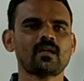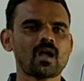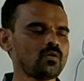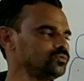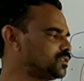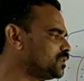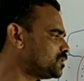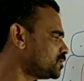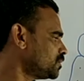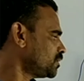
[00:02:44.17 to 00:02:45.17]
how
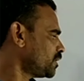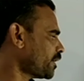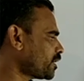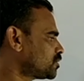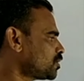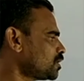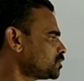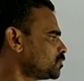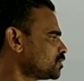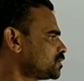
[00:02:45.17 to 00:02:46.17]
this
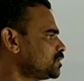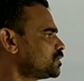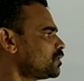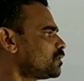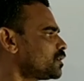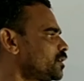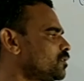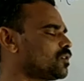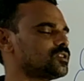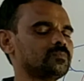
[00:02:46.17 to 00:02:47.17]
exosmosis or
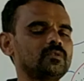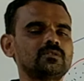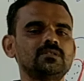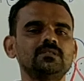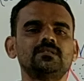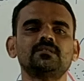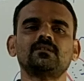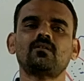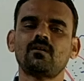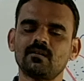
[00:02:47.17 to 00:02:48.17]
endosmosis
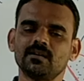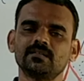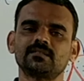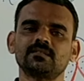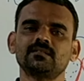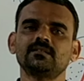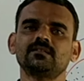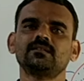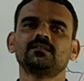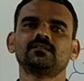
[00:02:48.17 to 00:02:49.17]
occurs
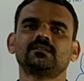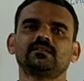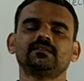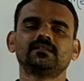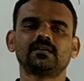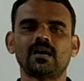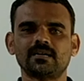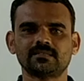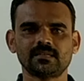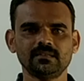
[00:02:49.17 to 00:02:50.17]
in the
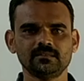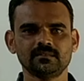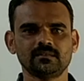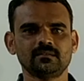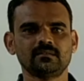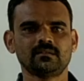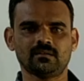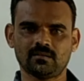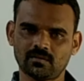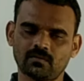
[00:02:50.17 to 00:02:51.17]
guard cell?
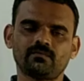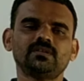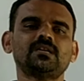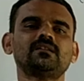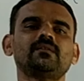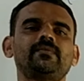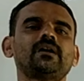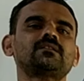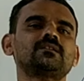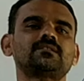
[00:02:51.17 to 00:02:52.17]
Which are the
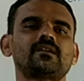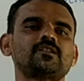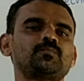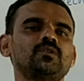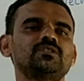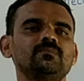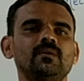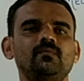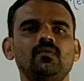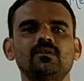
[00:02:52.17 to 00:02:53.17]
factors
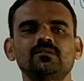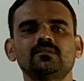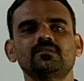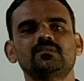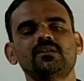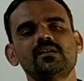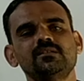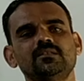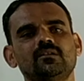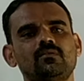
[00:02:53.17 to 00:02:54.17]
responsible for
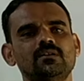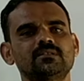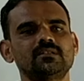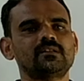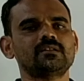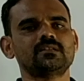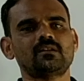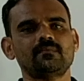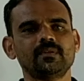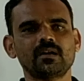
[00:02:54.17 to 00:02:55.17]
change in the
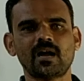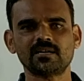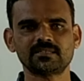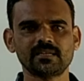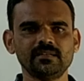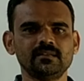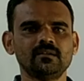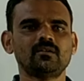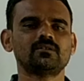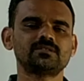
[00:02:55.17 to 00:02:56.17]
concentration of the guard cell
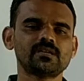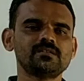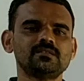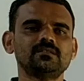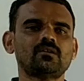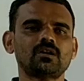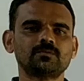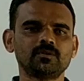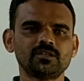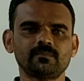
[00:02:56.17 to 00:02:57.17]
or change in the
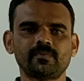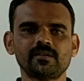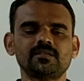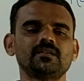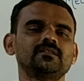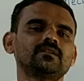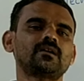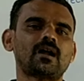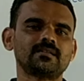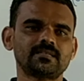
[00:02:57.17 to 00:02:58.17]
osmotic pressure in the
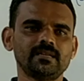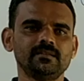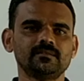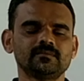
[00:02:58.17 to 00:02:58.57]
guard cell?